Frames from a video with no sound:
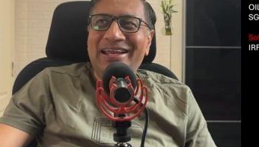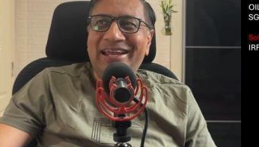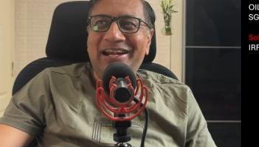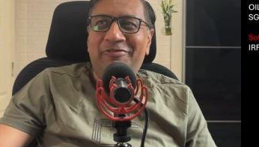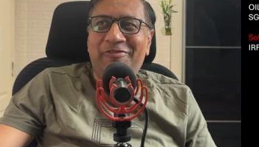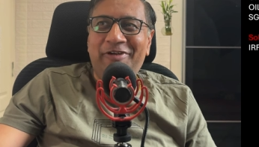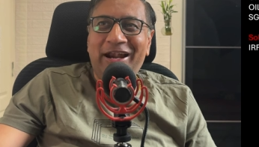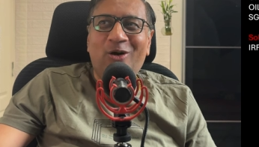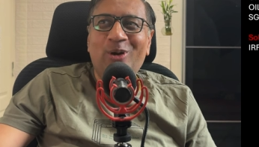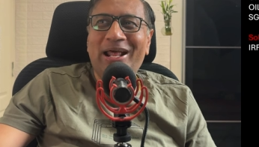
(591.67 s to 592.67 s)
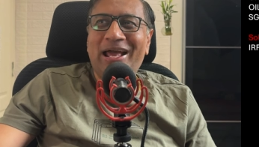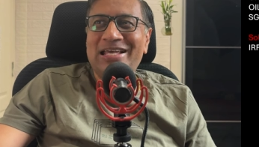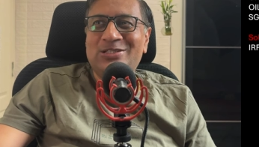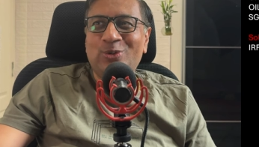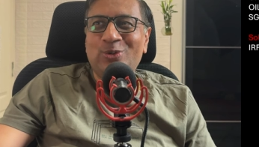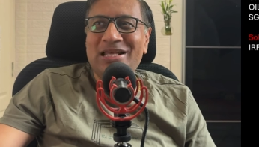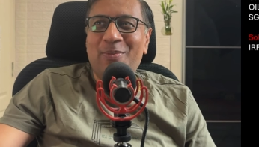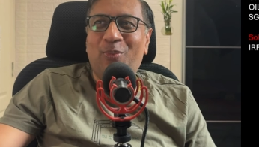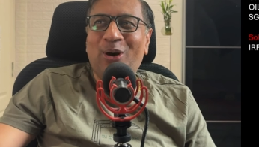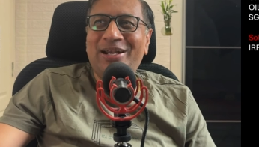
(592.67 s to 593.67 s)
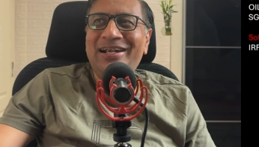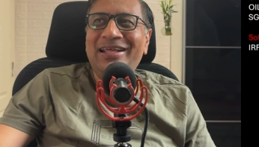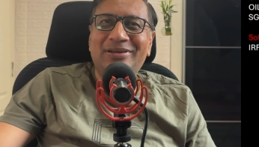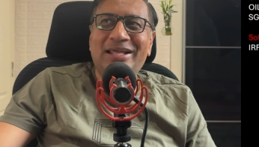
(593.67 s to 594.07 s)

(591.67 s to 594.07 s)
It fell down as soon as I bought it.